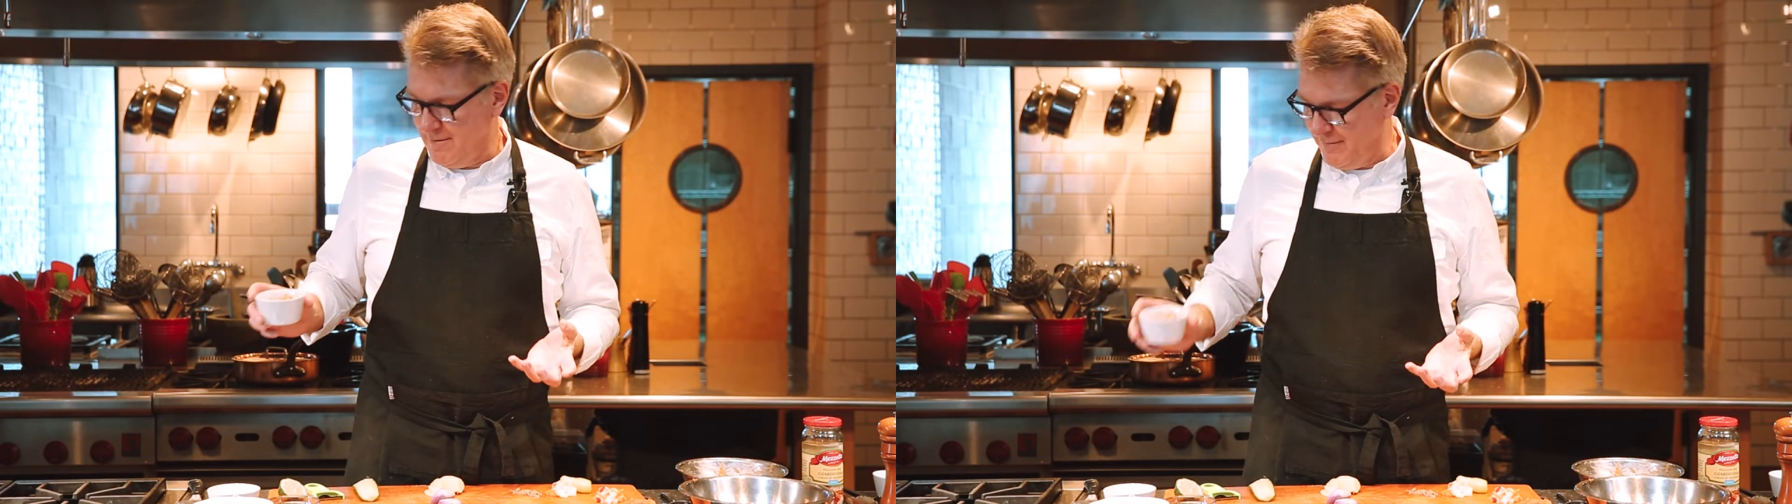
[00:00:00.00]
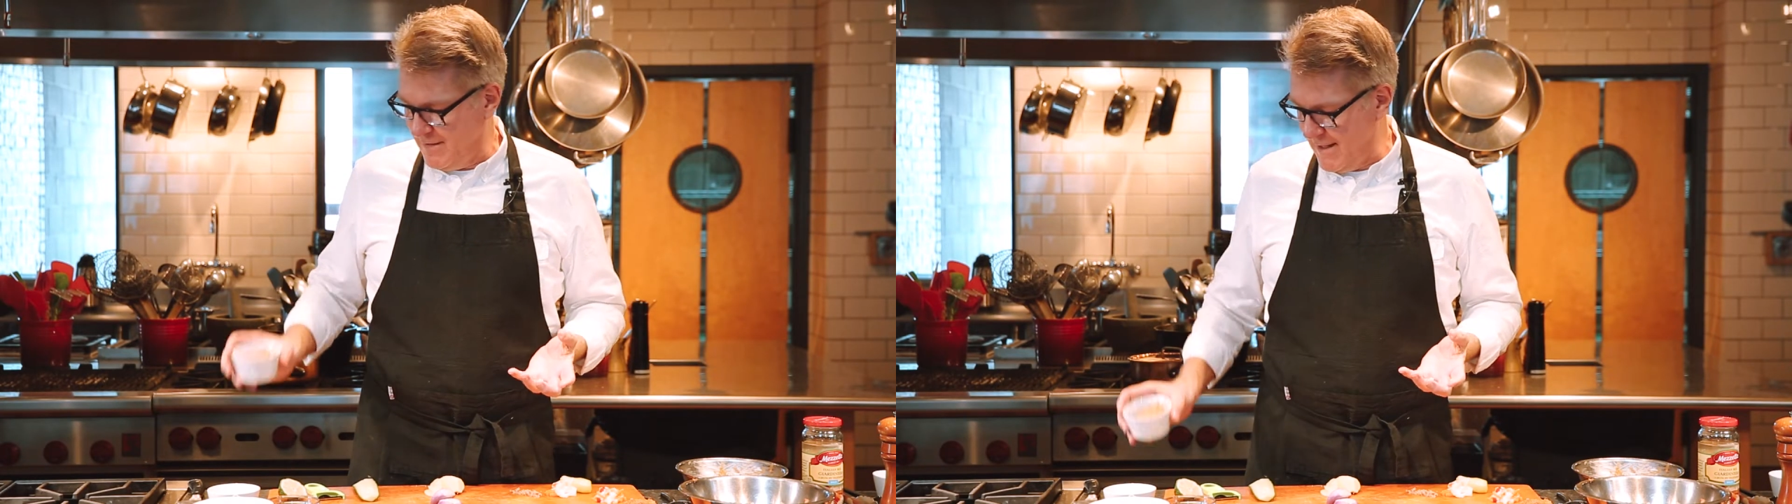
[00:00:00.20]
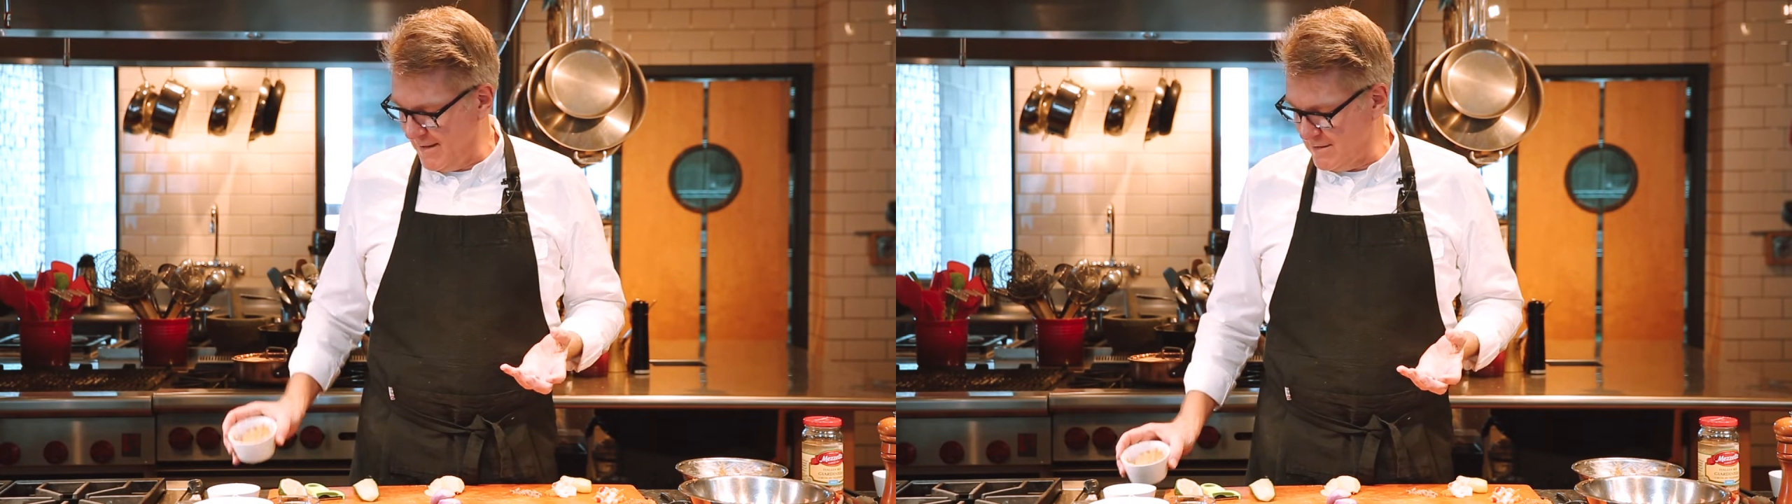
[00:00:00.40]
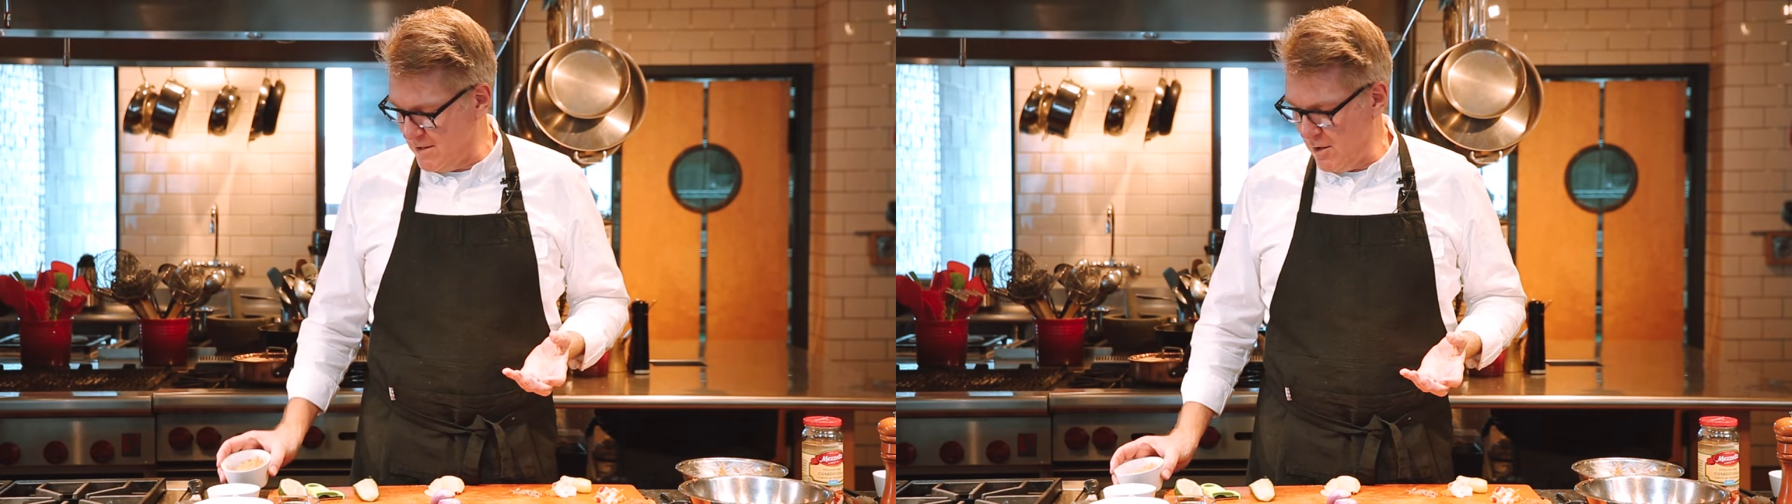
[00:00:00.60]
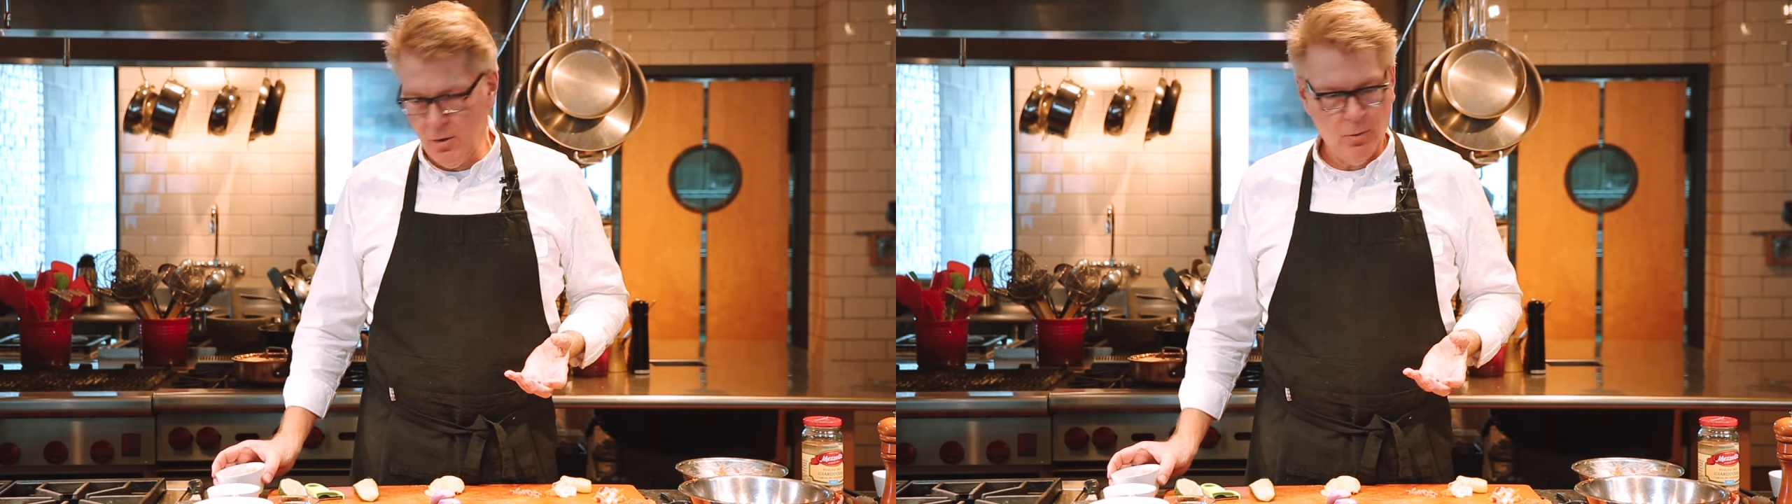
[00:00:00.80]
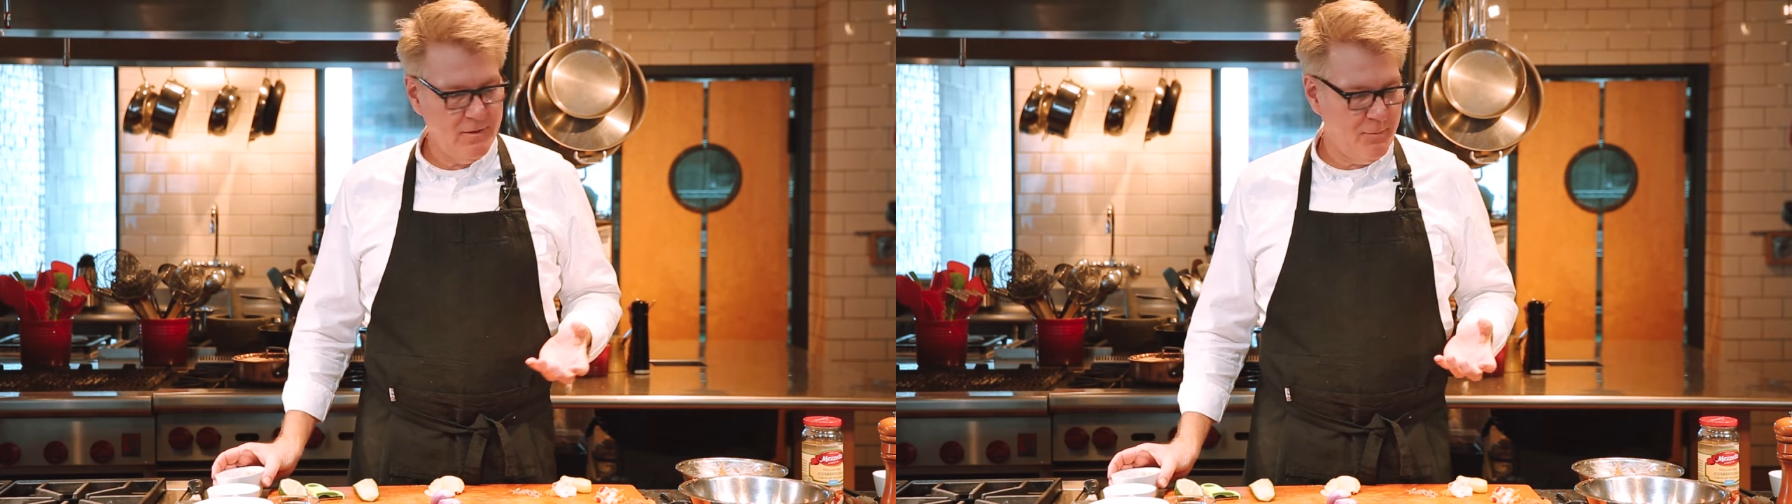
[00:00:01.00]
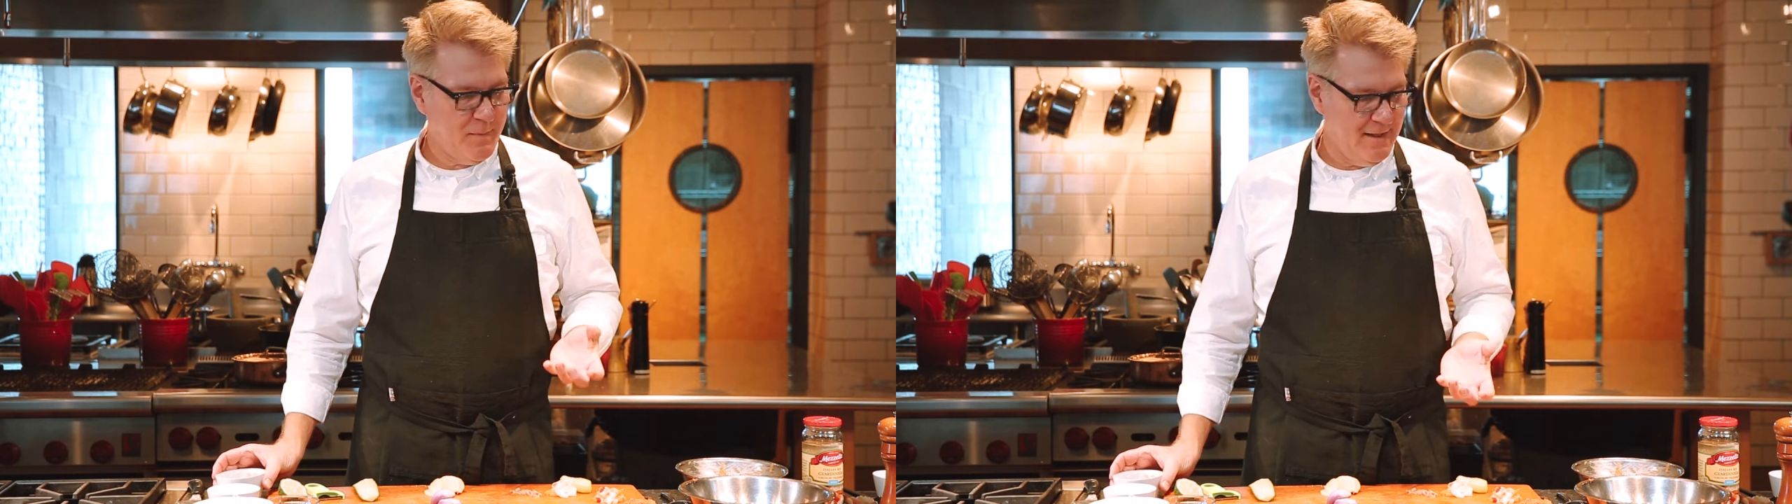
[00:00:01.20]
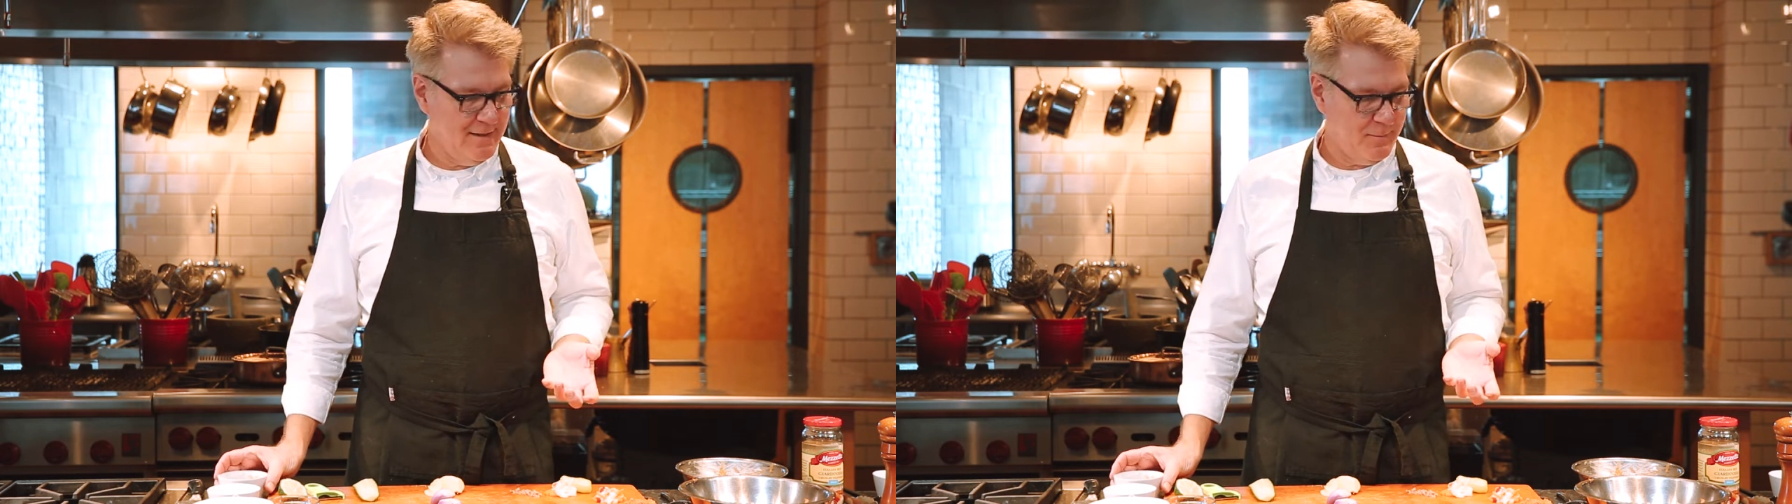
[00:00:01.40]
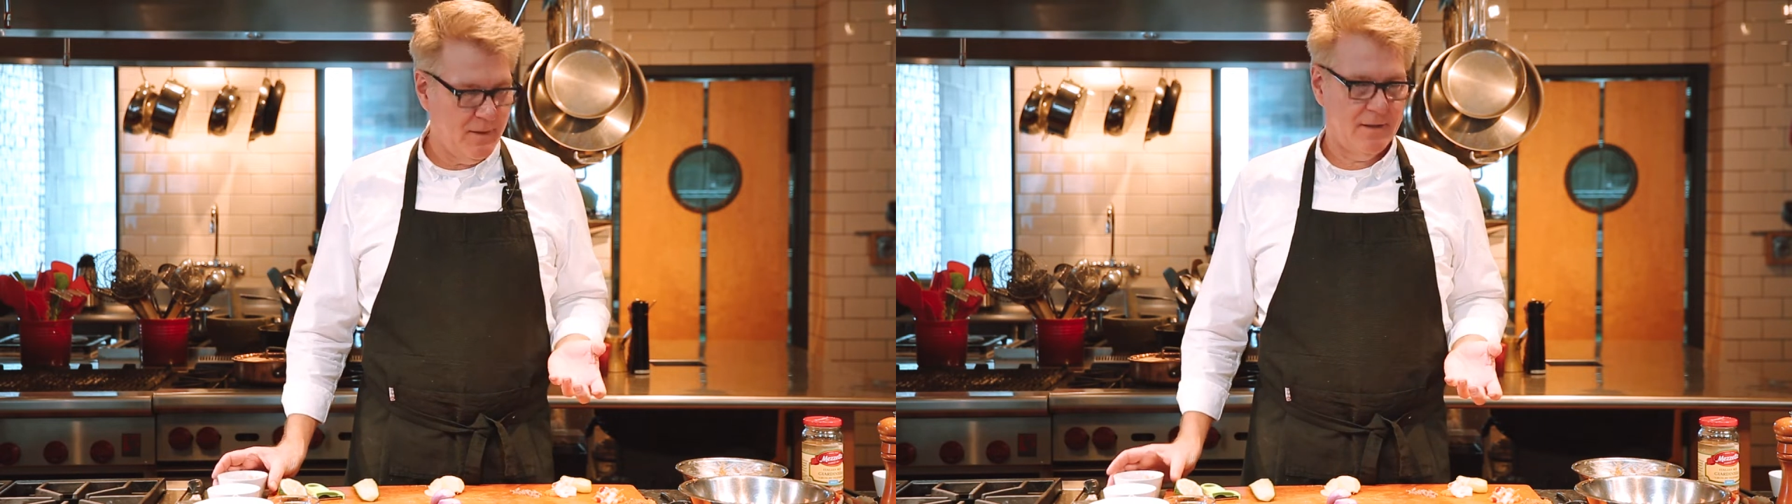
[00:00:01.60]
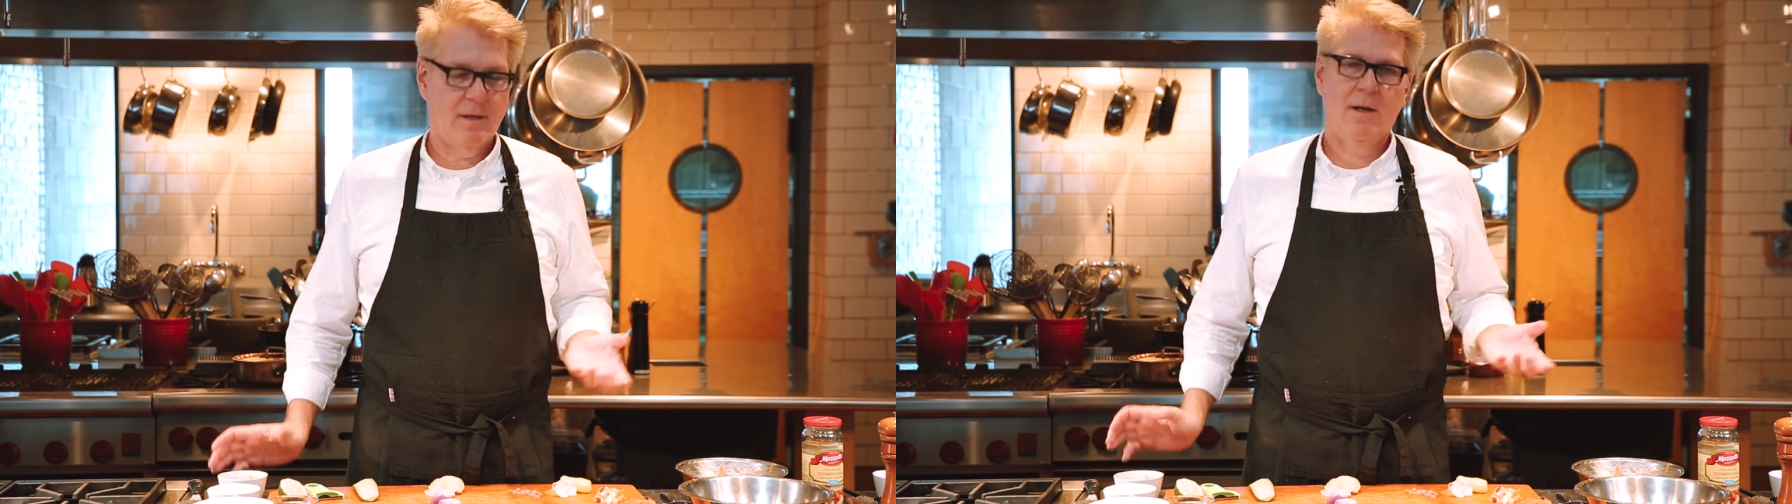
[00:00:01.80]
of things go with peanut
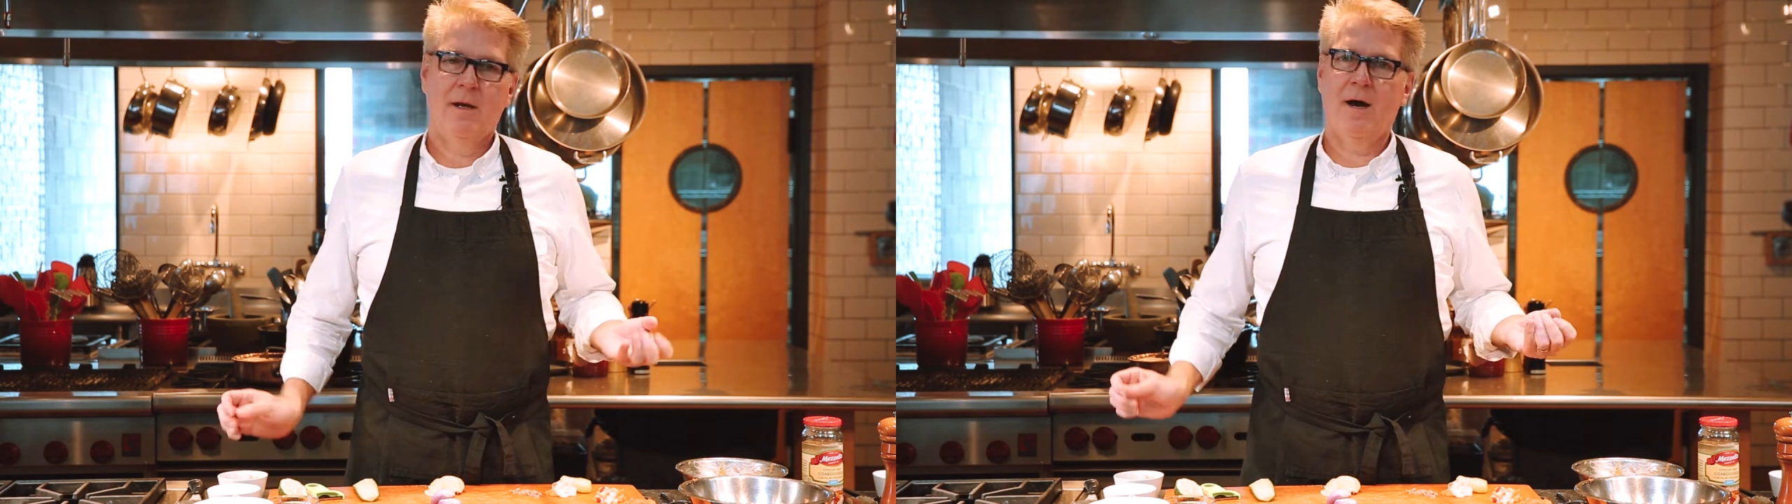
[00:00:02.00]
butter,